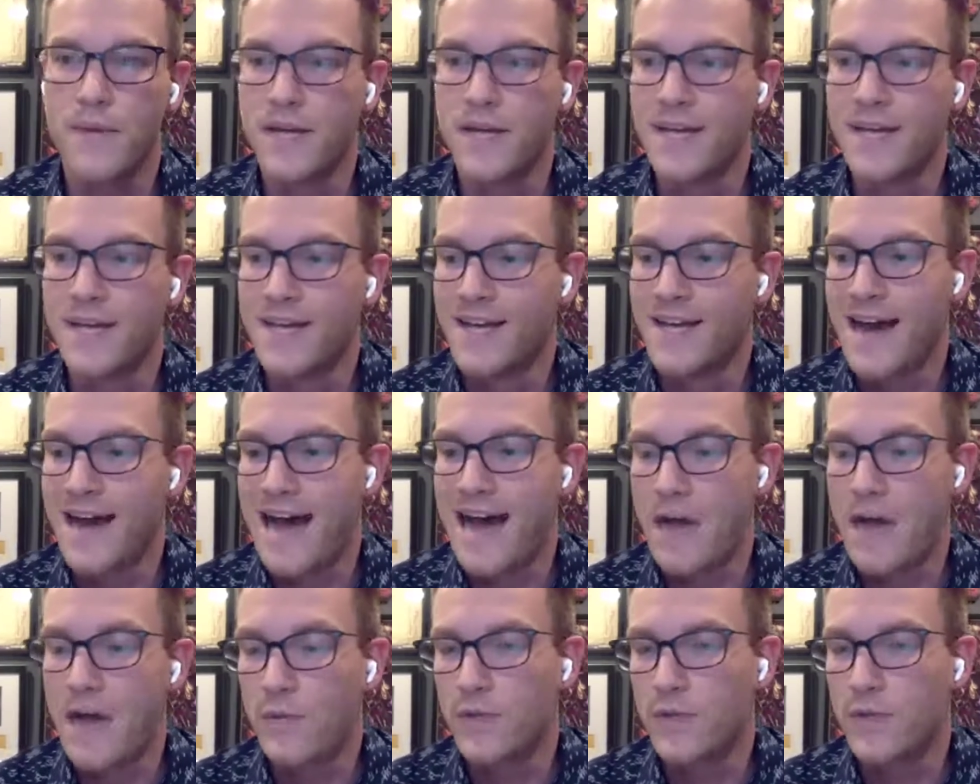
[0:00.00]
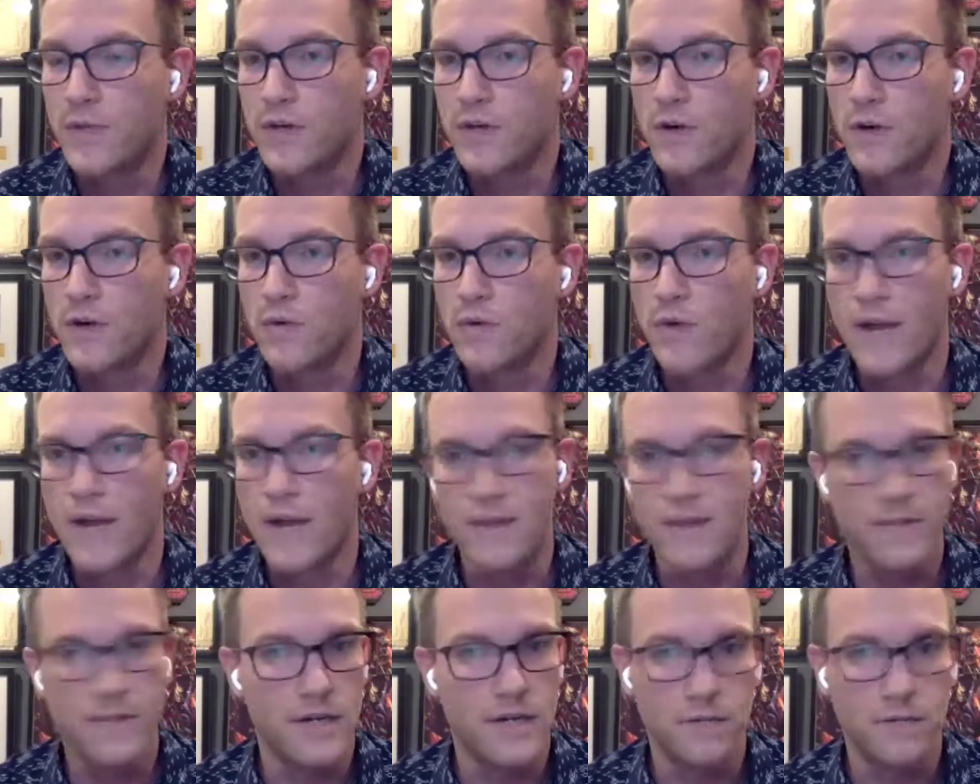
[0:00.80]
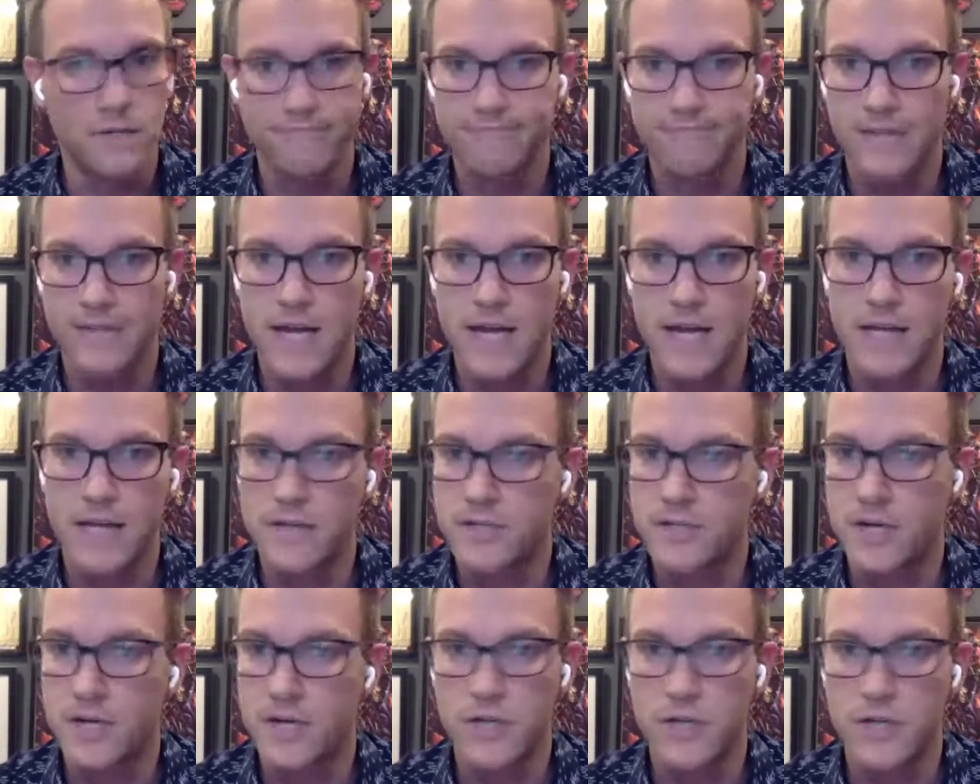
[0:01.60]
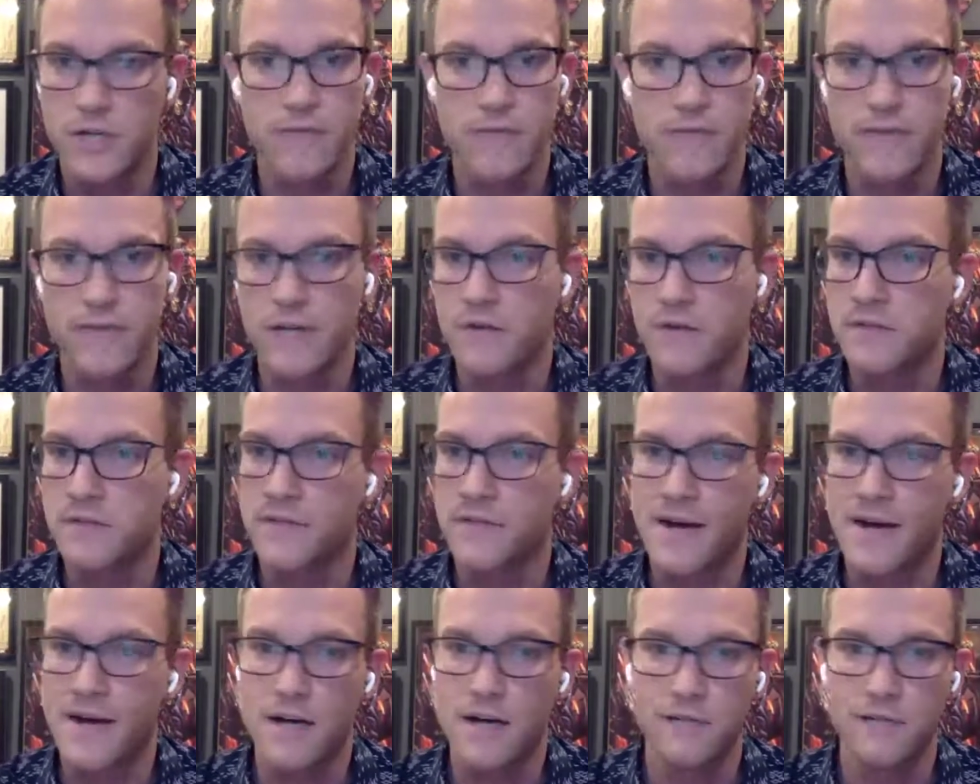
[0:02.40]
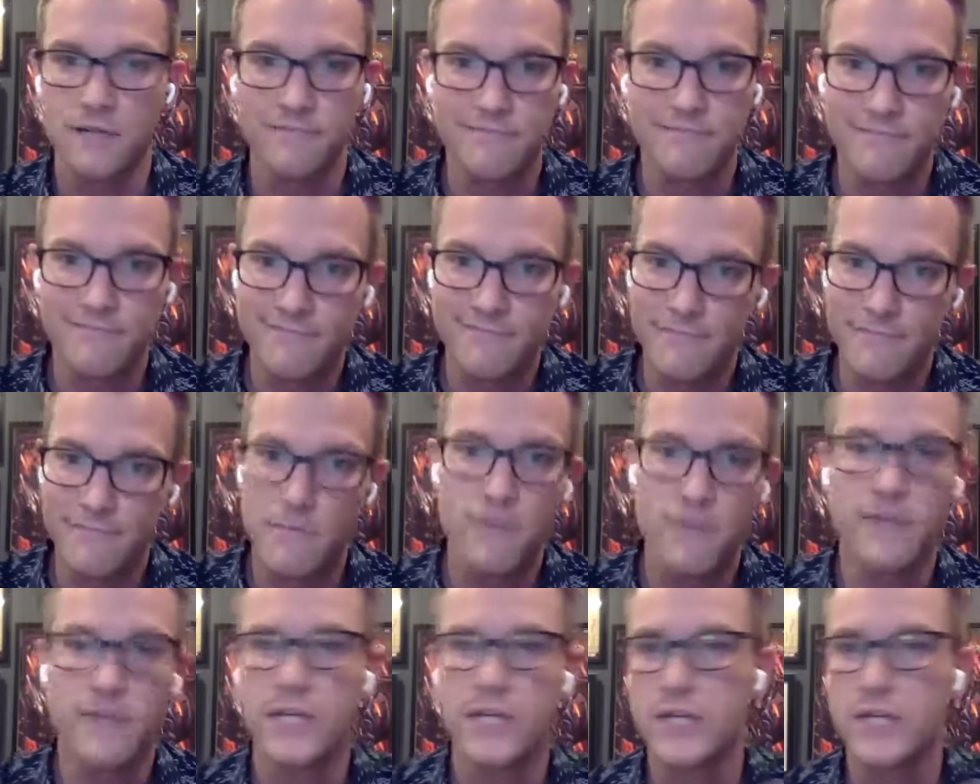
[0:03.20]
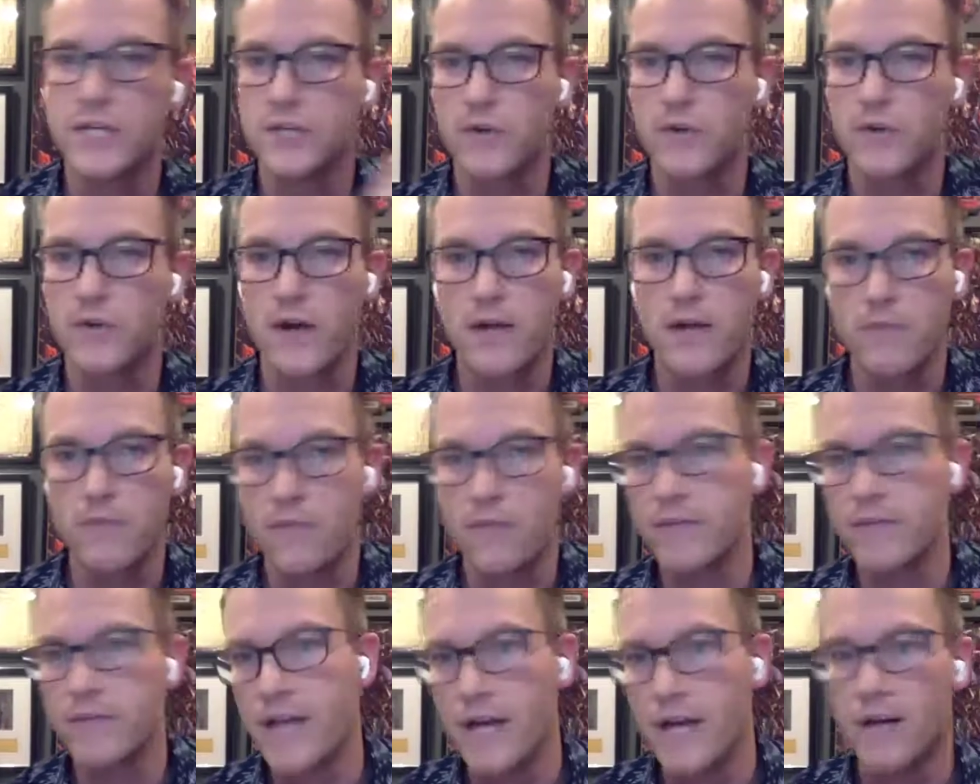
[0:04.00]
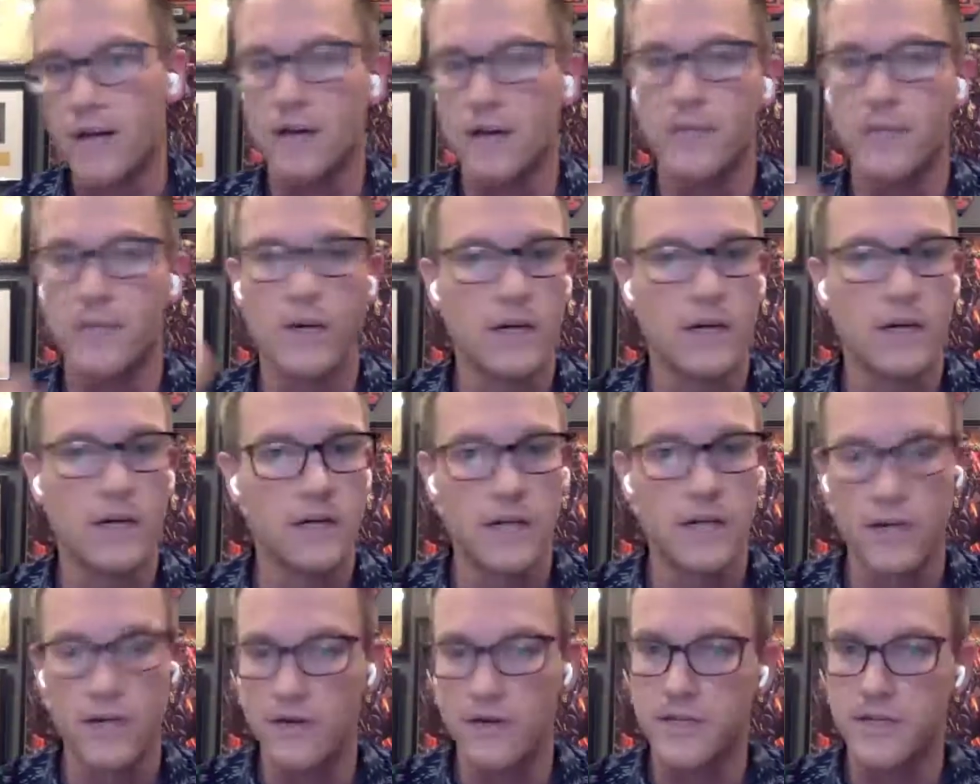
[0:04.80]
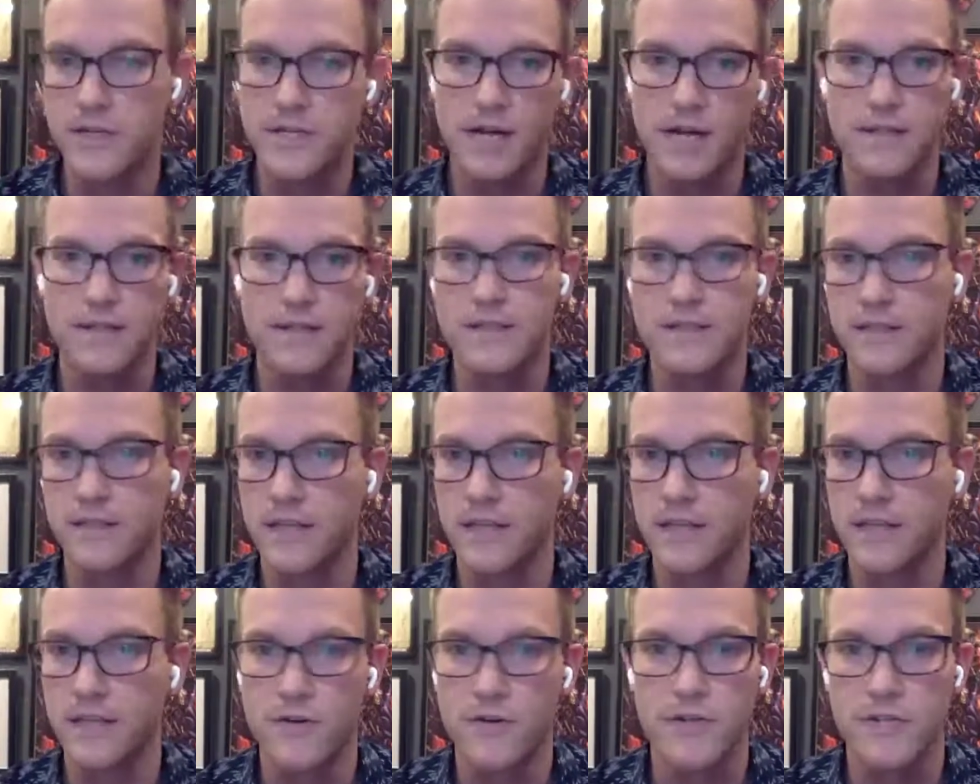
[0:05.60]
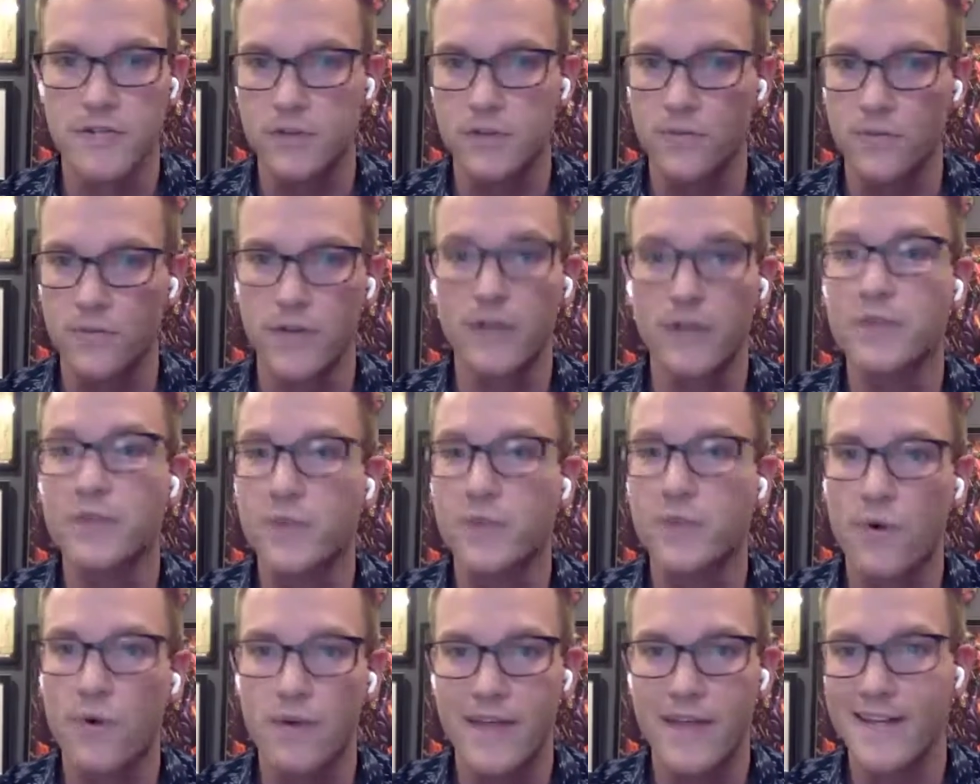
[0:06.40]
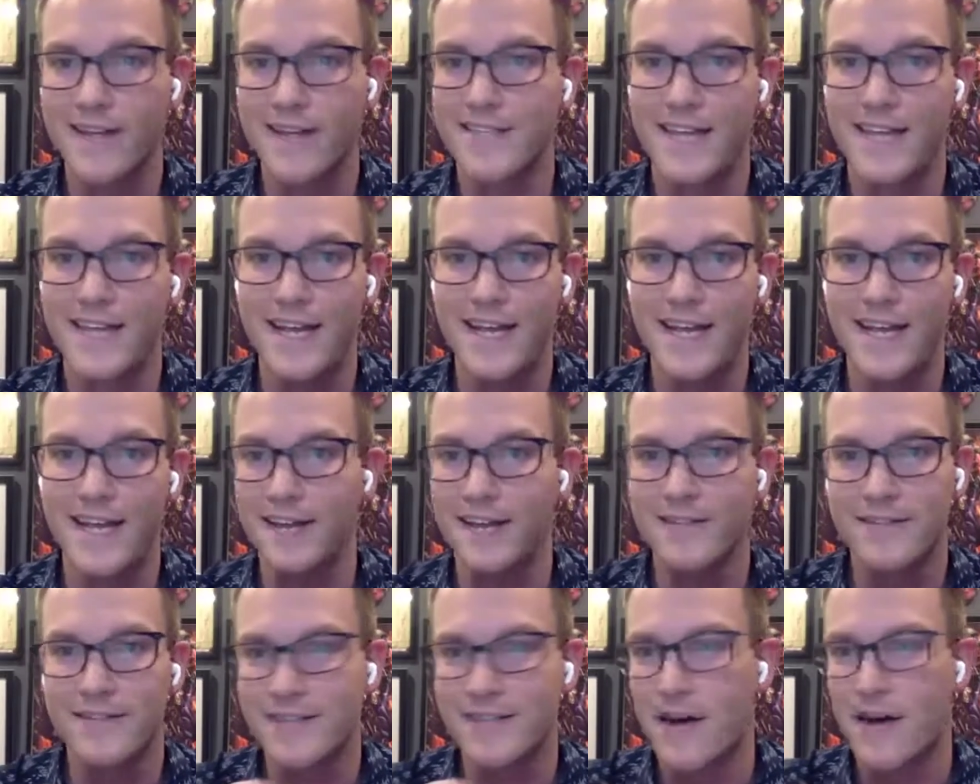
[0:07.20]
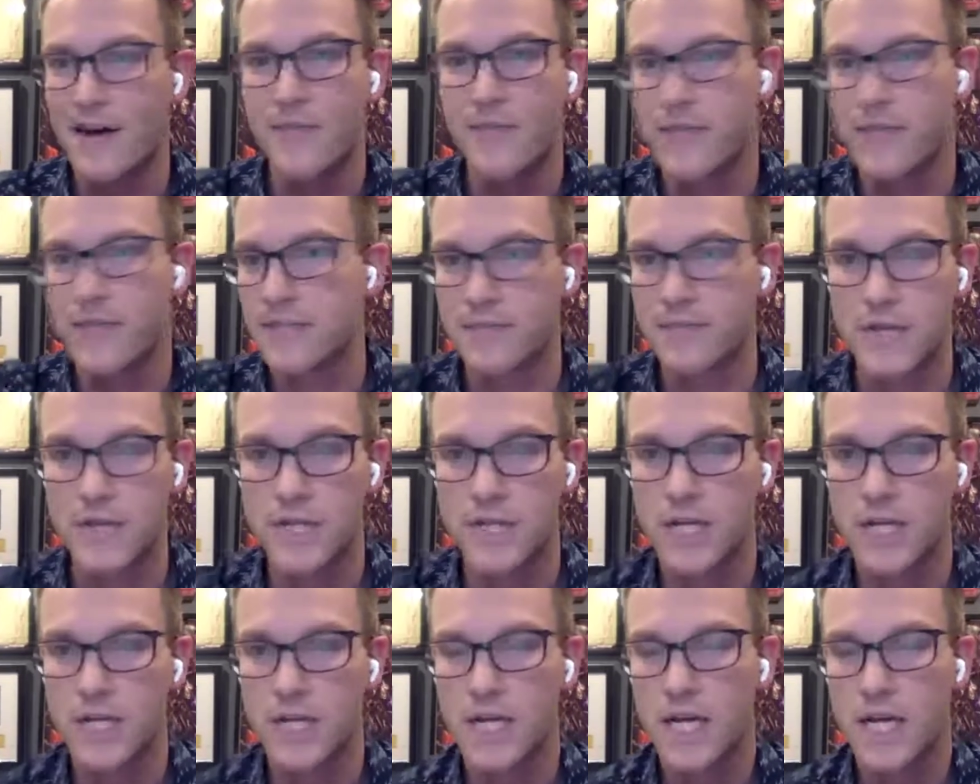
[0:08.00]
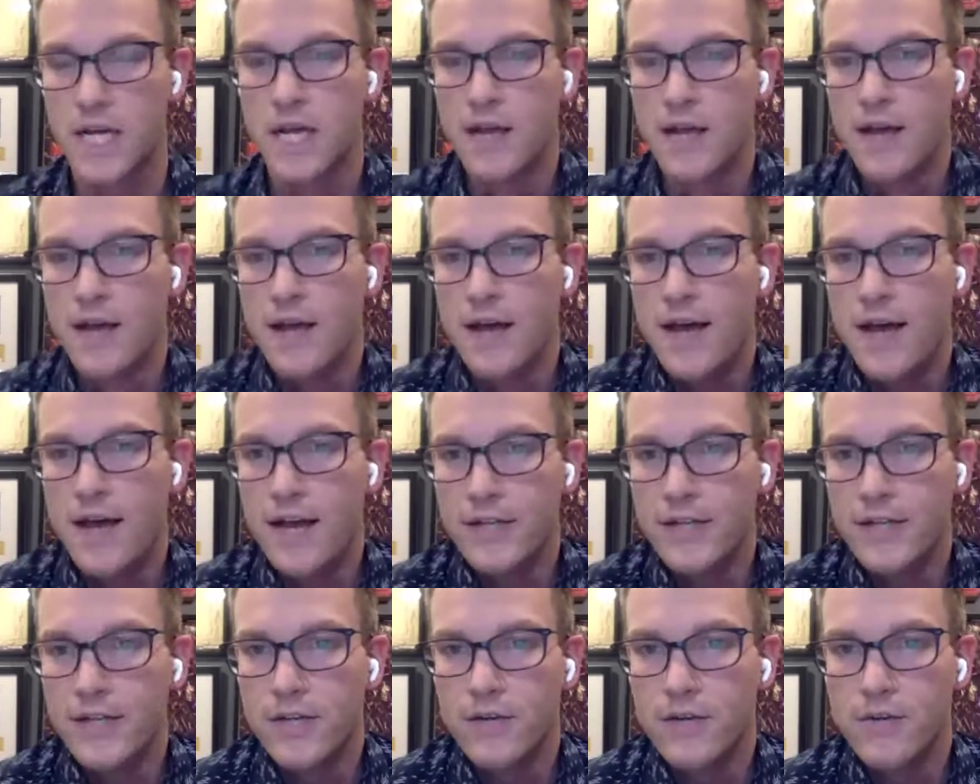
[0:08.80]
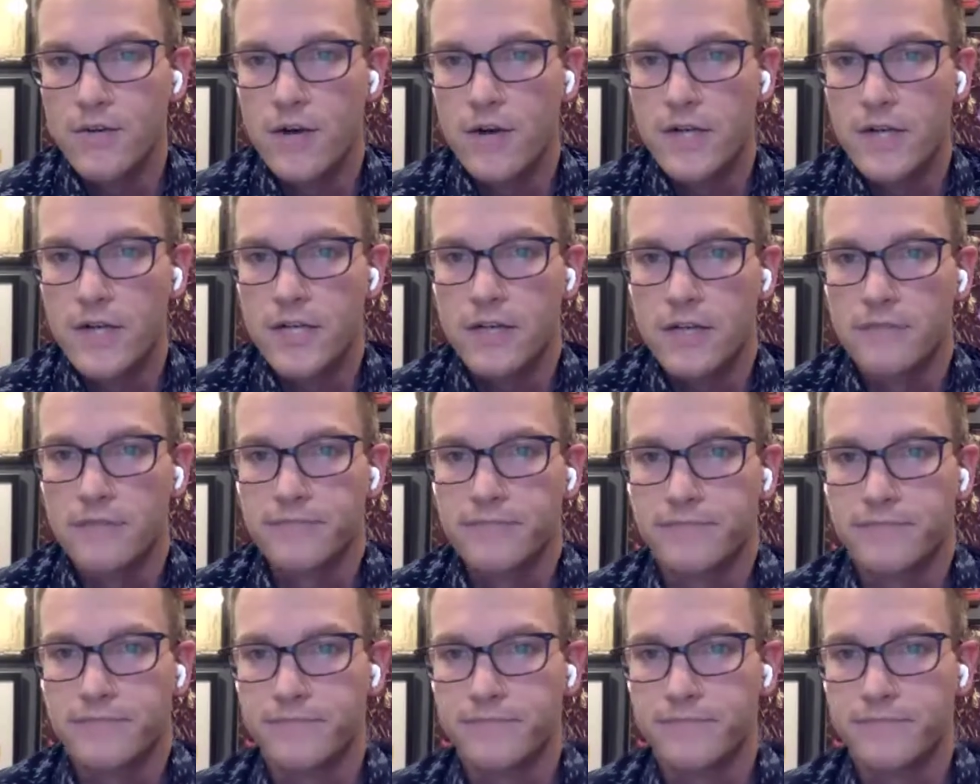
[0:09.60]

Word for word: But I would go right in the middle and start doing videos about moving to Detroit, moving to Ann Arbor, and you're just constantly, you're just the realtor that's in Southeast Michigan and go crush it.